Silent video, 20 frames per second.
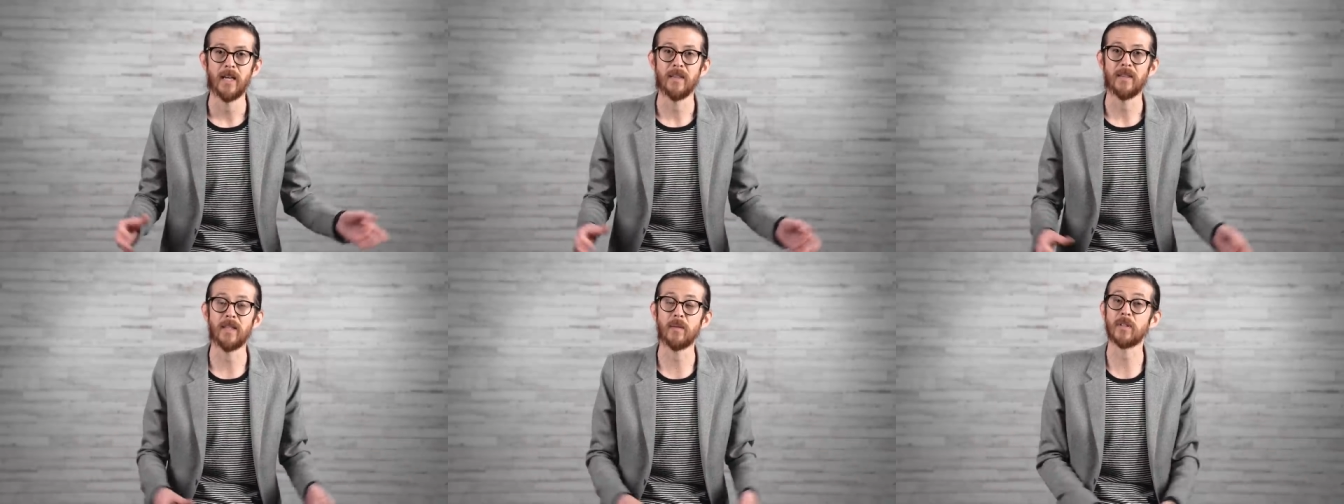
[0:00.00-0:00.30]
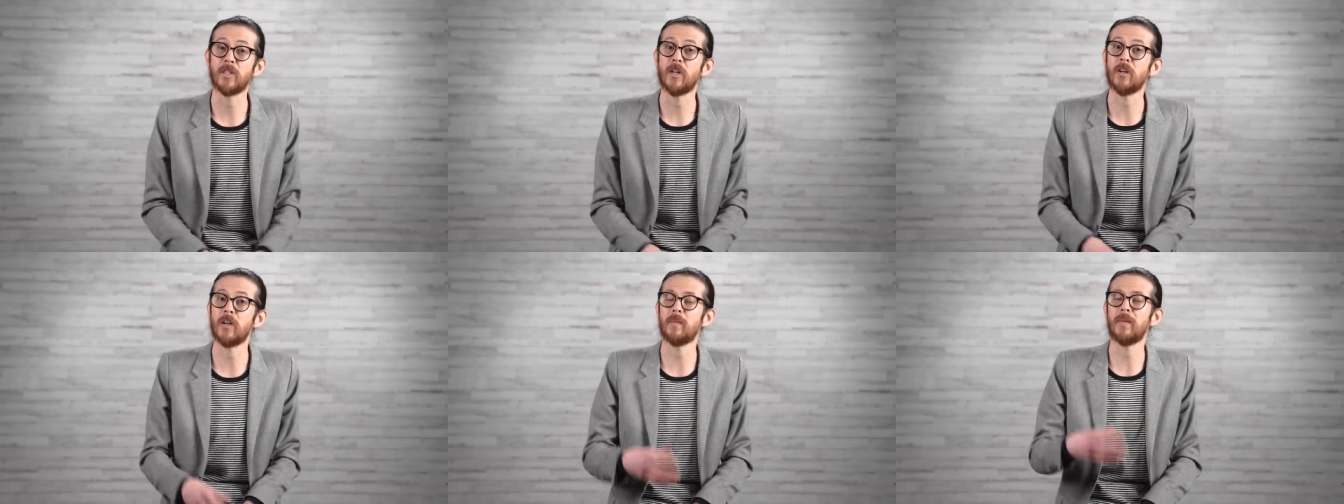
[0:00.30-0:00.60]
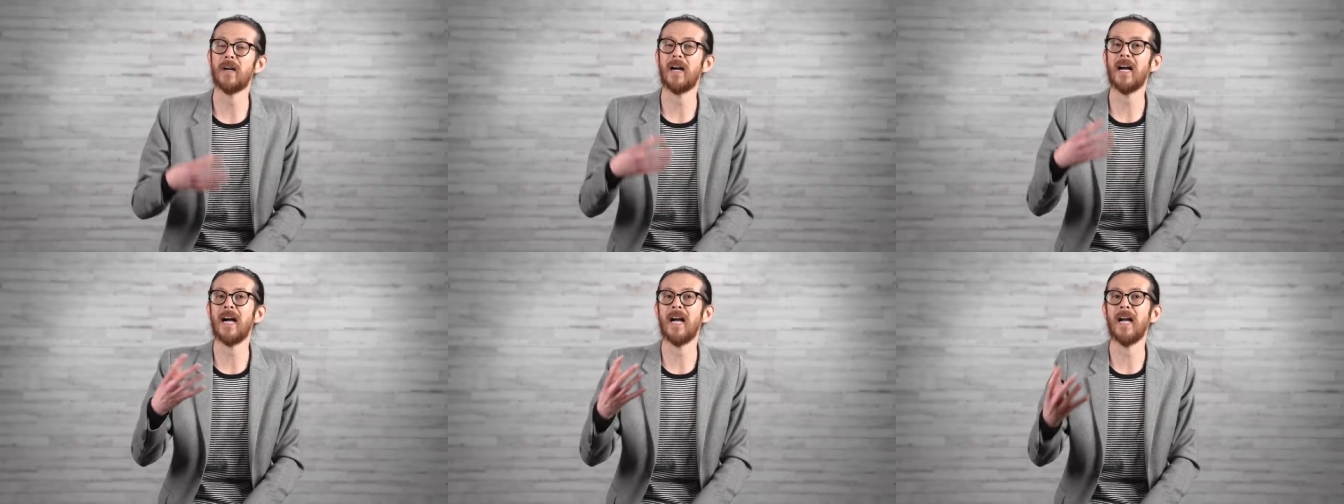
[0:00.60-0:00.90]
Then we're talking
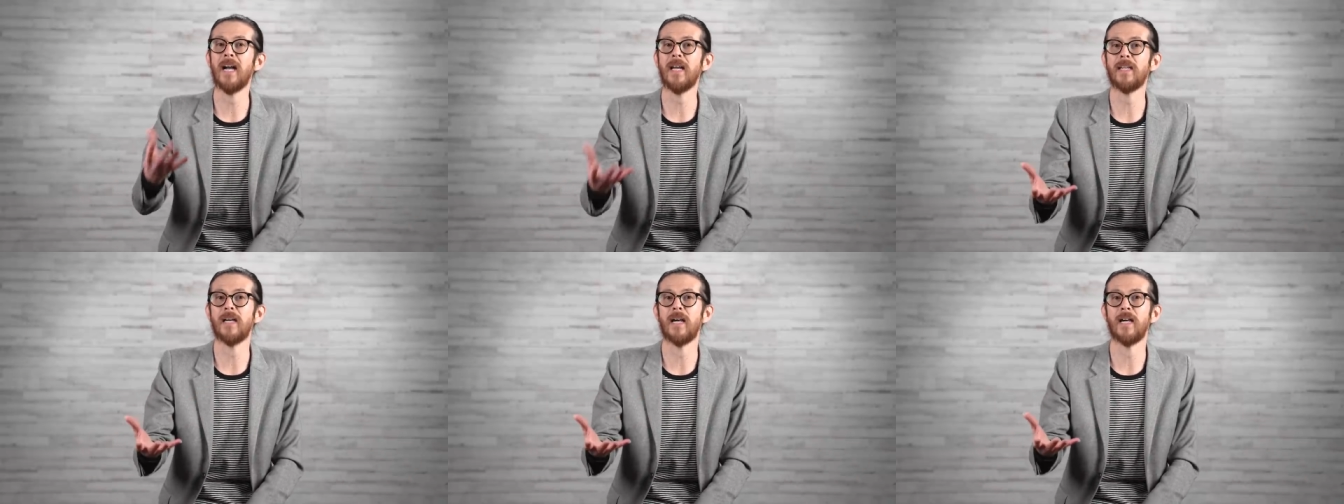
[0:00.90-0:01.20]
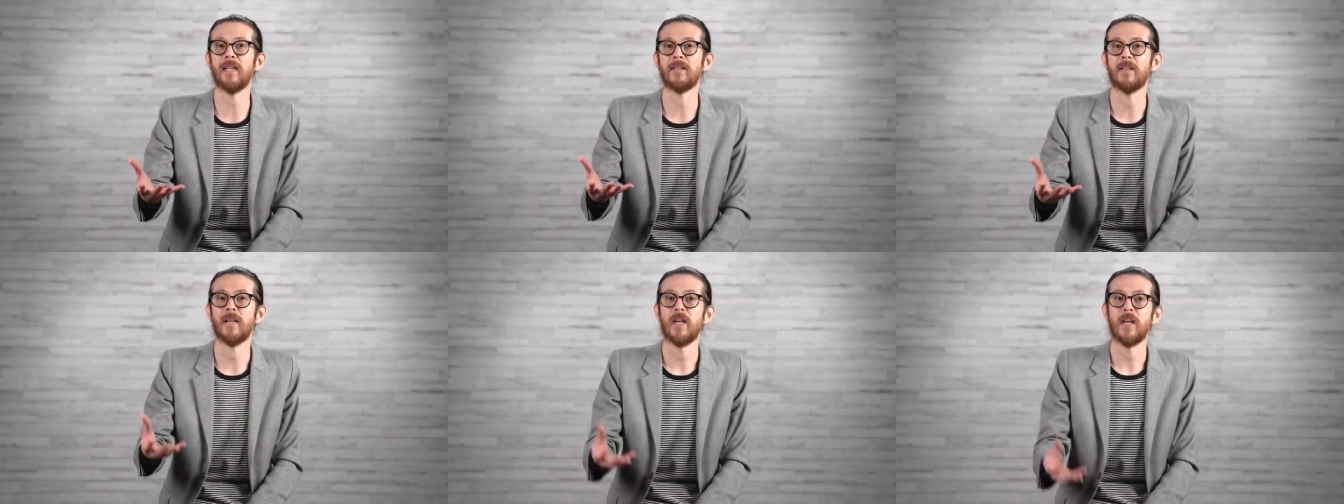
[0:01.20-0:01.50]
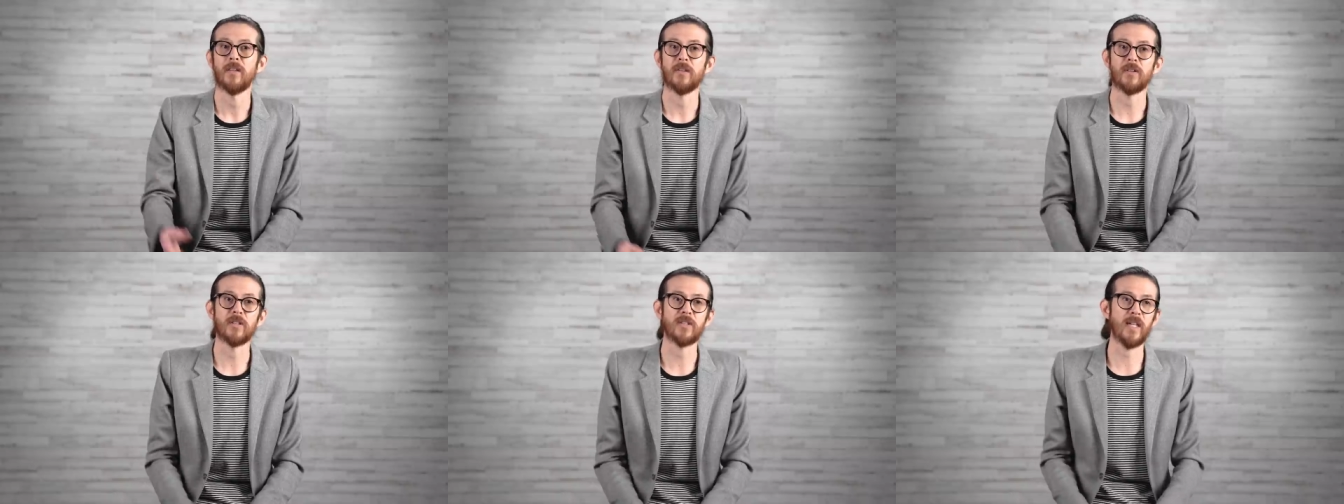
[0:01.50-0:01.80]
about iodine.
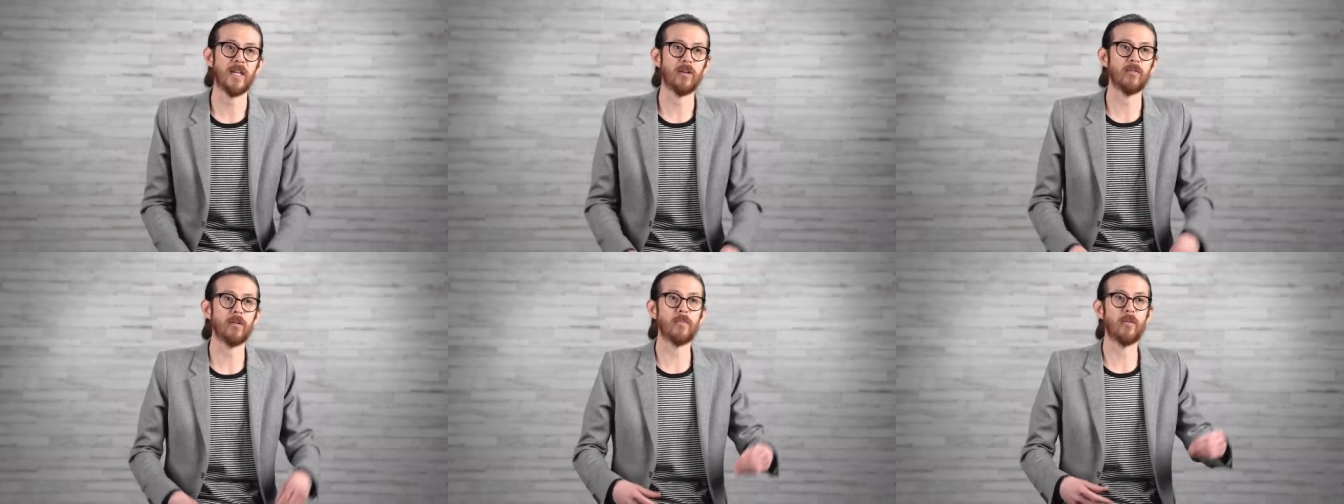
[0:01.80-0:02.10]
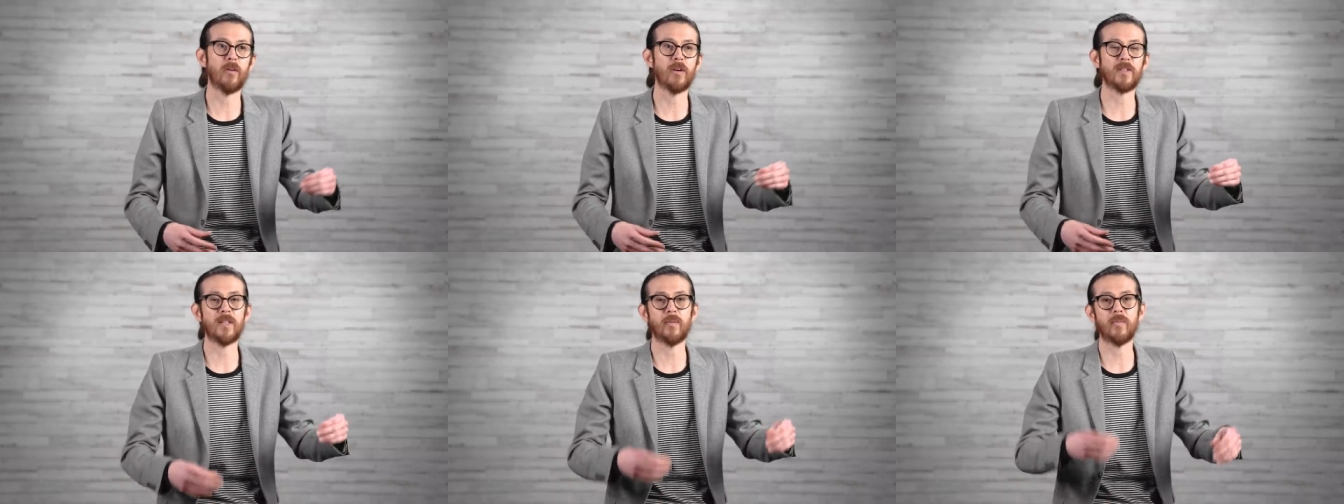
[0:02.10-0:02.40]
They're saying reports